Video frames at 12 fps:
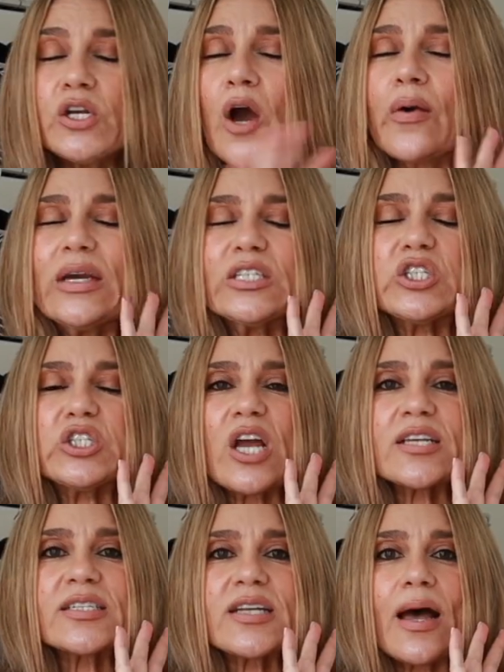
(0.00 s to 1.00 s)
know, it's
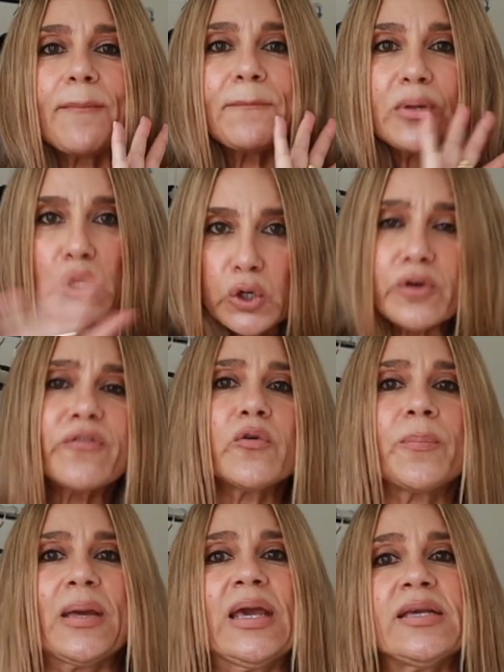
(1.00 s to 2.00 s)
just a
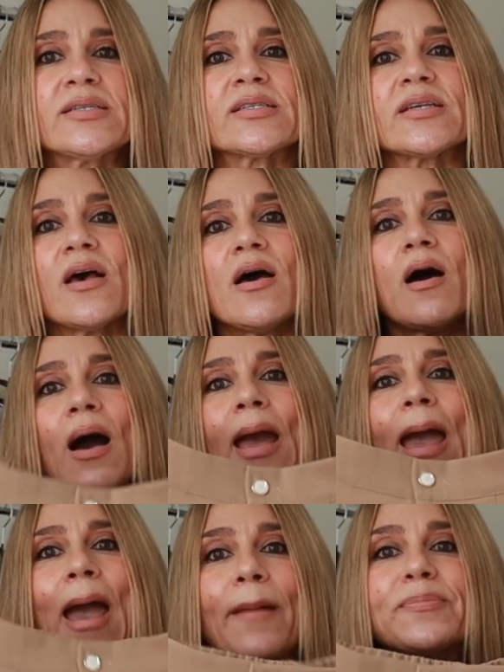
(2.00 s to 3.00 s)
beautiful piece. I
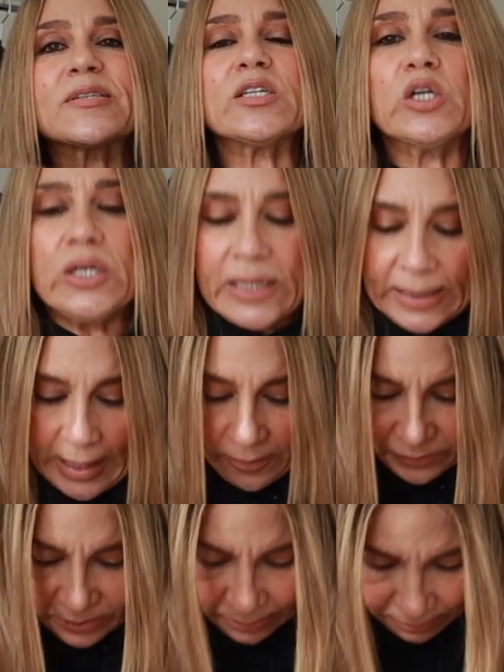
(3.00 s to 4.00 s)
absolutely
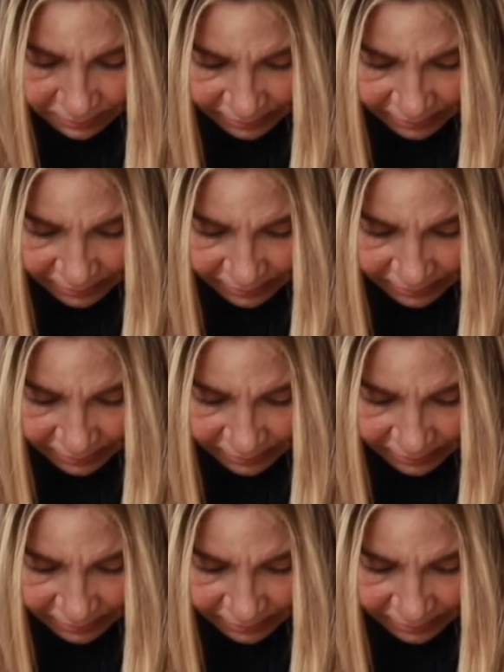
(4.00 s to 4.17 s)
love them.